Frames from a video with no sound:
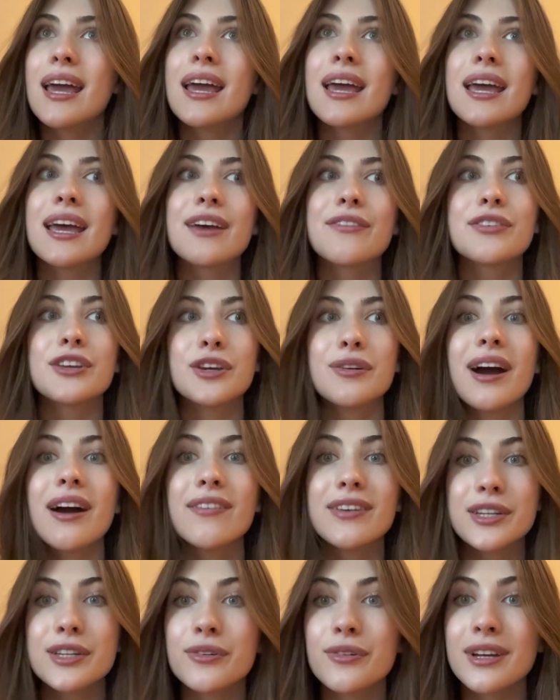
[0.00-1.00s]
if you have
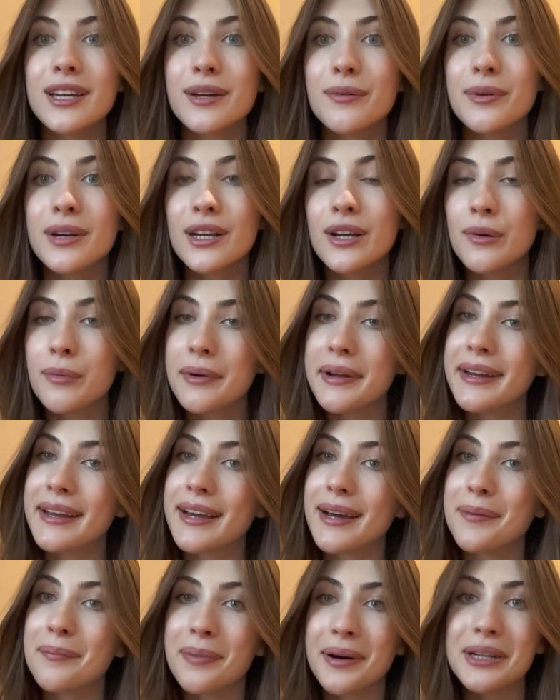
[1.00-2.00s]
a degree where you're
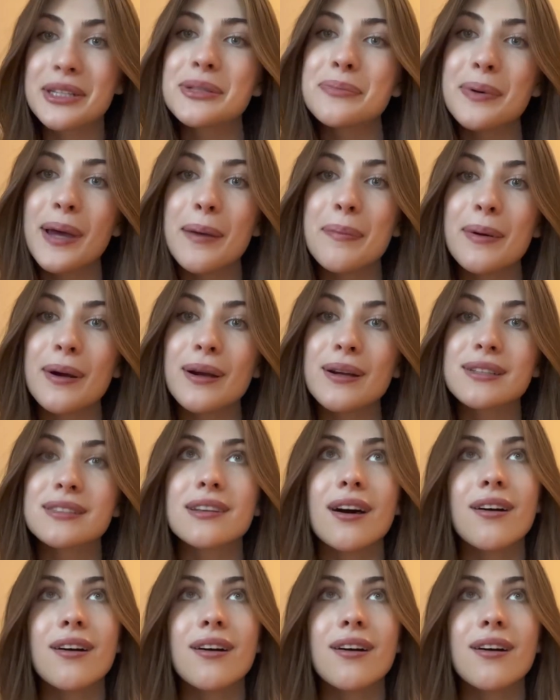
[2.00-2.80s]
writing a bunch of papers,